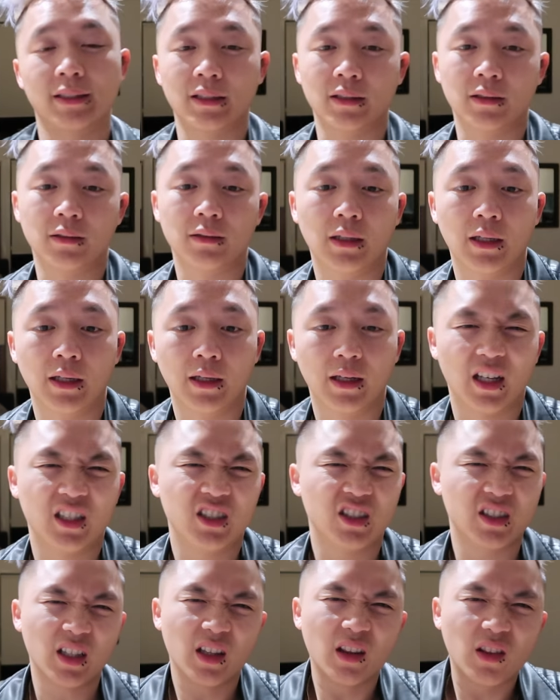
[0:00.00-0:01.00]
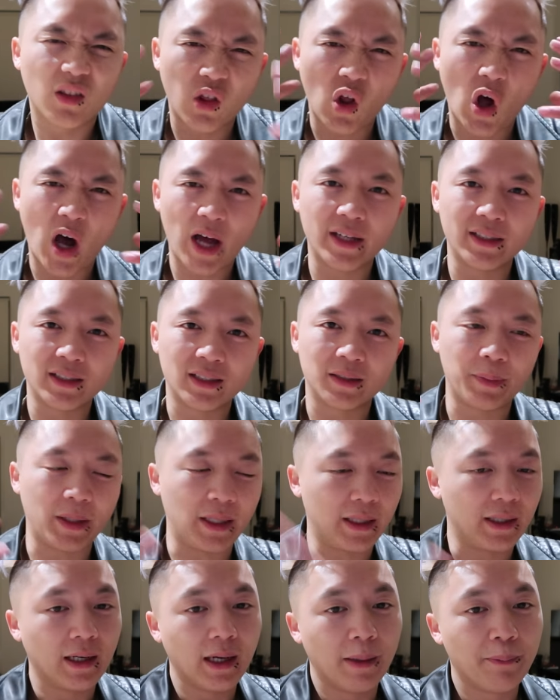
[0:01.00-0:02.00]
and it just enlightens
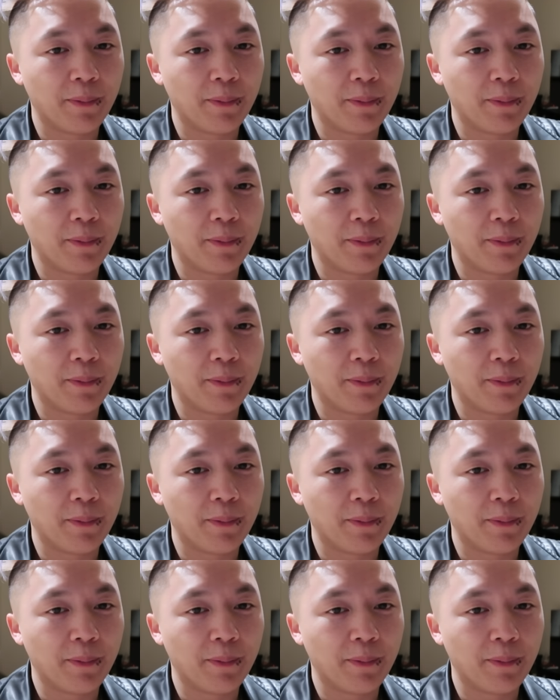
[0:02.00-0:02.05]
me.